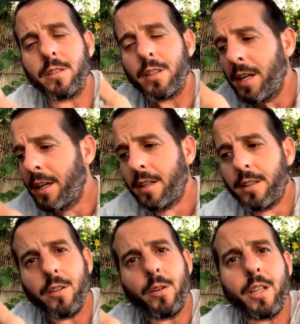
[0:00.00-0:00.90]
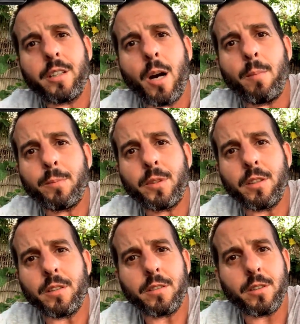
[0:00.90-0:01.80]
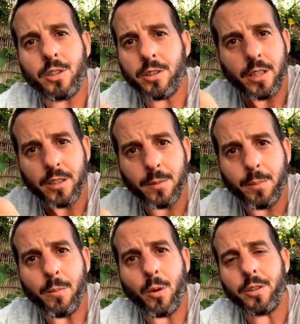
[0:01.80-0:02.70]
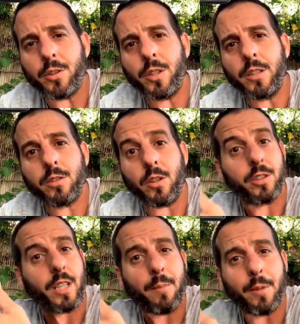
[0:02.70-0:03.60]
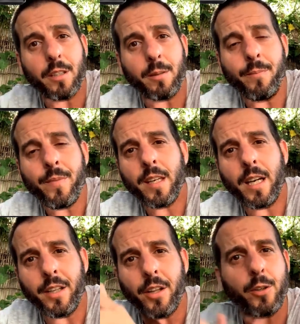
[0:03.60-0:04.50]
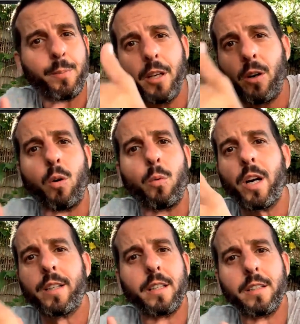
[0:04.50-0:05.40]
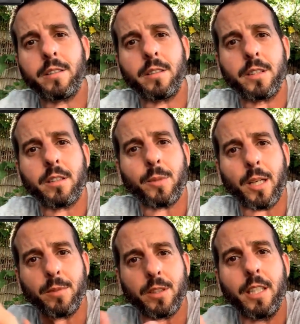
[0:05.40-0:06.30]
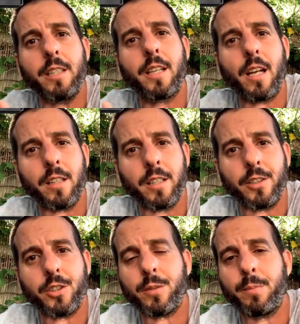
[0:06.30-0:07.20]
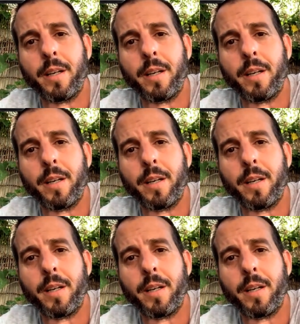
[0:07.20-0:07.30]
And, they'd come up to just innocent people on the street and start stabbing them. And then there'd be a whole ruckus, and sometimes he'd get lynched.